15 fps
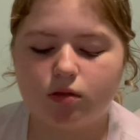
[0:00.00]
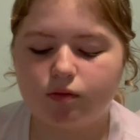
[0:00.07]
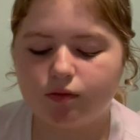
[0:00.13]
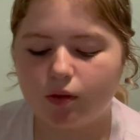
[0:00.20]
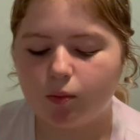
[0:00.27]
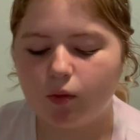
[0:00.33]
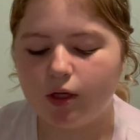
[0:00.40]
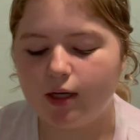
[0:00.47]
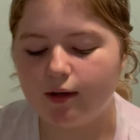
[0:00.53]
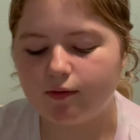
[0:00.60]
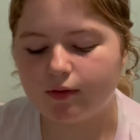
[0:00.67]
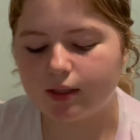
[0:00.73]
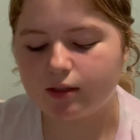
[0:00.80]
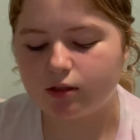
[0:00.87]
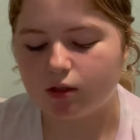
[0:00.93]
from what I've
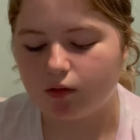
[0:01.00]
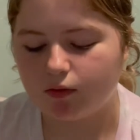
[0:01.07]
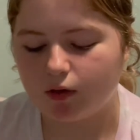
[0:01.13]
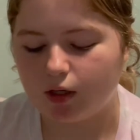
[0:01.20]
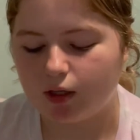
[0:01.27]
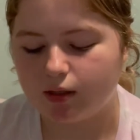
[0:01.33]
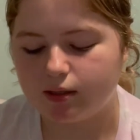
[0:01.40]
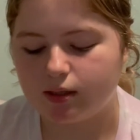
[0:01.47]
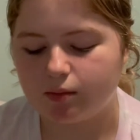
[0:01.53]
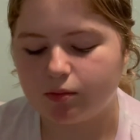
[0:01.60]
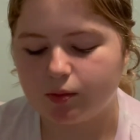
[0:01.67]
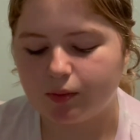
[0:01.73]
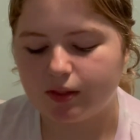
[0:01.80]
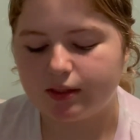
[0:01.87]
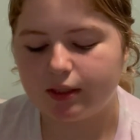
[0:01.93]
read so far, it seems
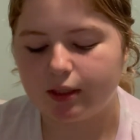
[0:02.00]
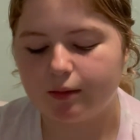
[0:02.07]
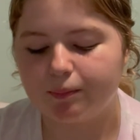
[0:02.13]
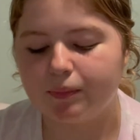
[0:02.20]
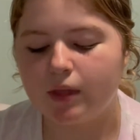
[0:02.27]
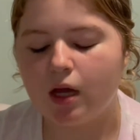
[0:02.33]
pretty good.